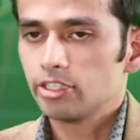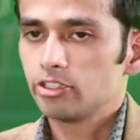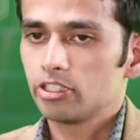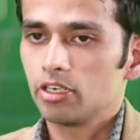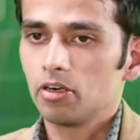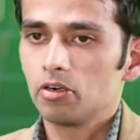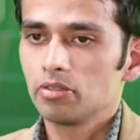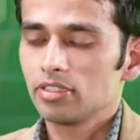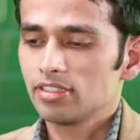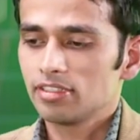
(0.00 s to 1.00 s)

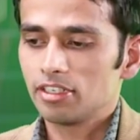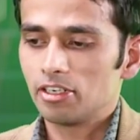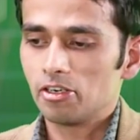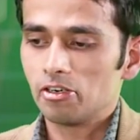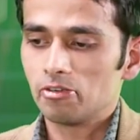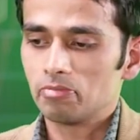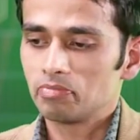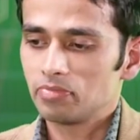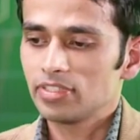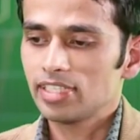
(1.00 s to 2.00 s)
So
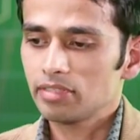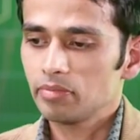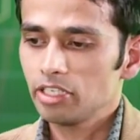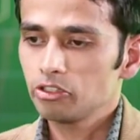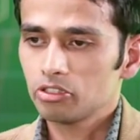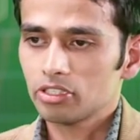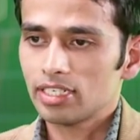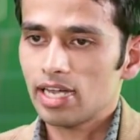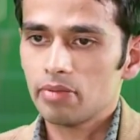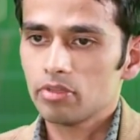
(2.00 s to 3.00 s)
that makes sure
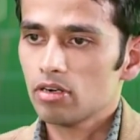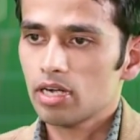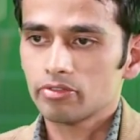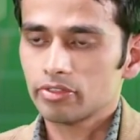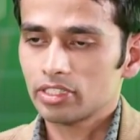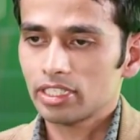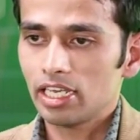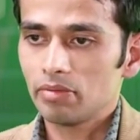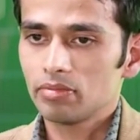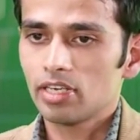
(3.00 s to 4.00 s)
that I'm not out of the
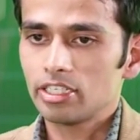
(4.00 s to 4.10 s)
game.